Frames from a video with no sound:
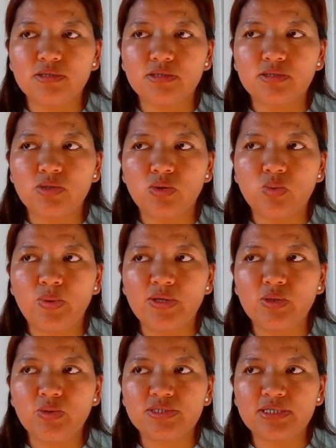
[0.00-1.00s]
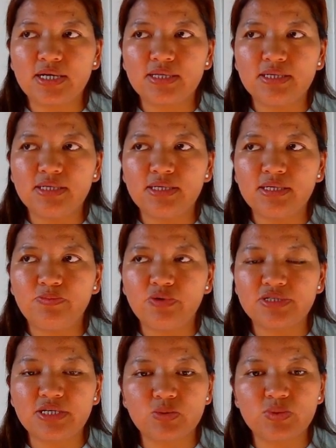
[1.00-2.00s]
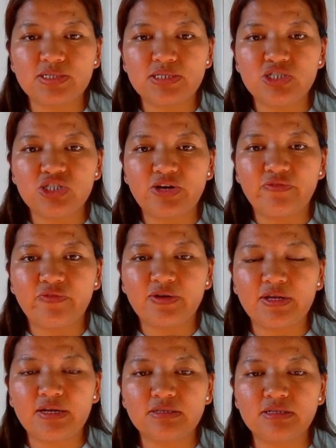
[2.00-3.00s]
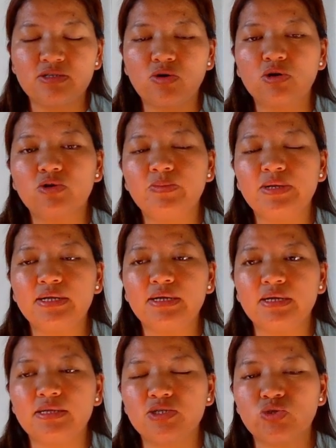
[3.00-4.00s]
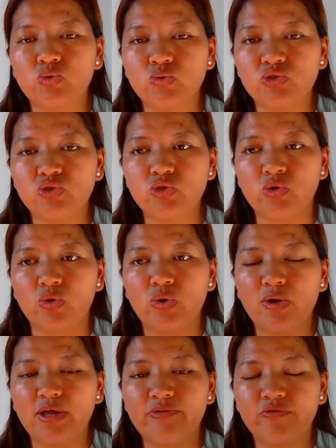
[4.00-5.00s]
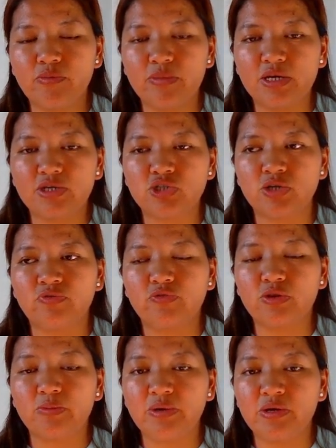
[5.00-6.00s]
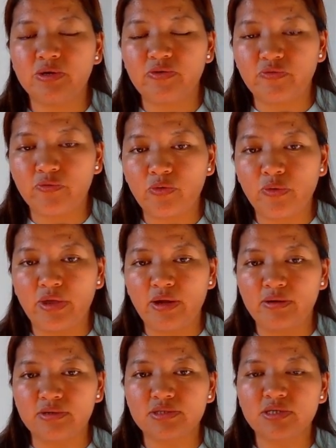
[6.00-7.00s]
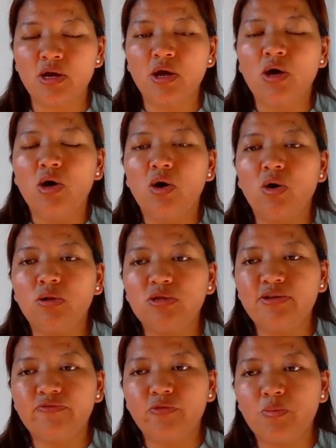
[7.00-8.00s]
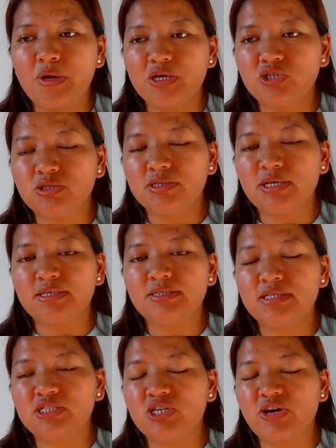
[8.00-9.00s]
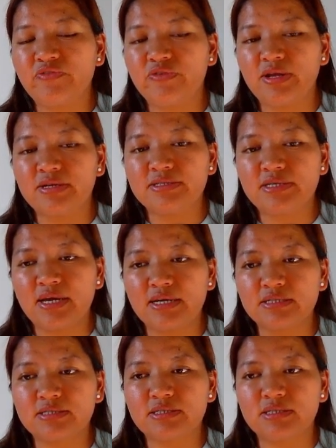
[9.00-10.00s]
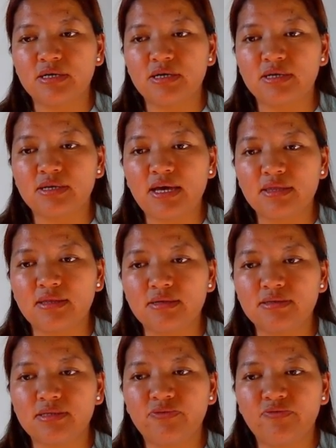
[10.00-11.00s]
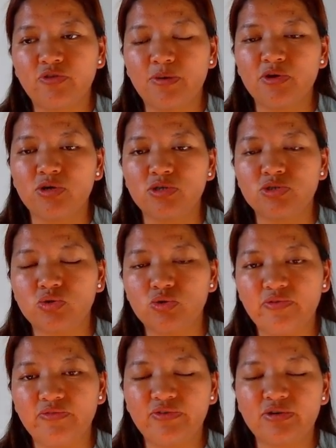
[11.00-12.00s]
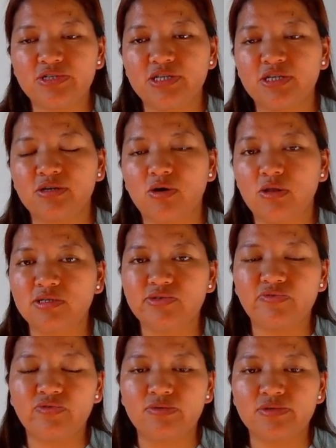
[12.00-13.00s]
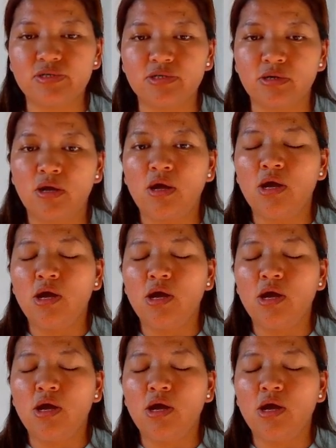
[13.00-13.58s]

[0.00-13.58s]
so when you start the process with CGFNS, it automatically stores your information for the period of 4 years. All the information that CGFNS has gathered from your School of Nursing, College of Nursing,